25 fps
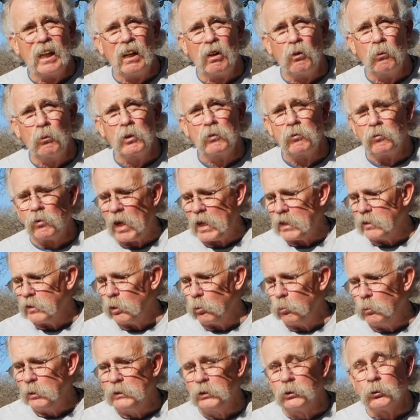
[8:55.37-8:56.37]
We find
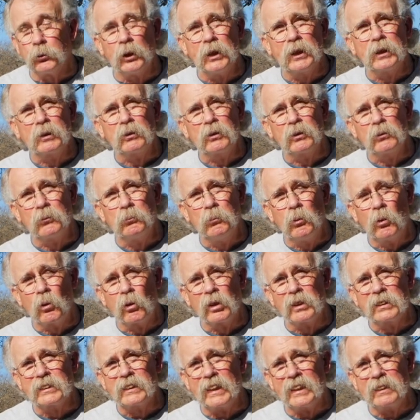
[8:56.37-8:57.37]
that we drink
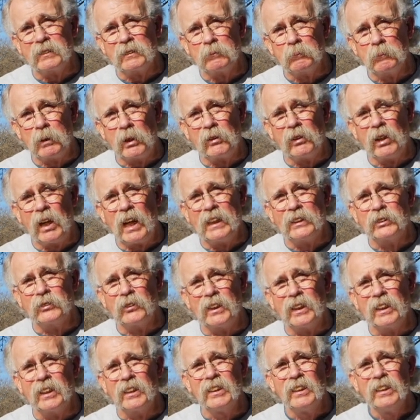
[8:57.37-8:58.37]
more, say, better
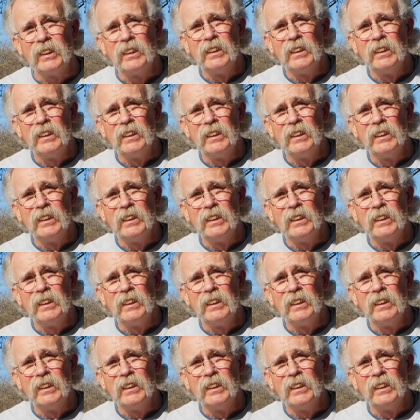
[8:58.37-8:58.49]
hydrated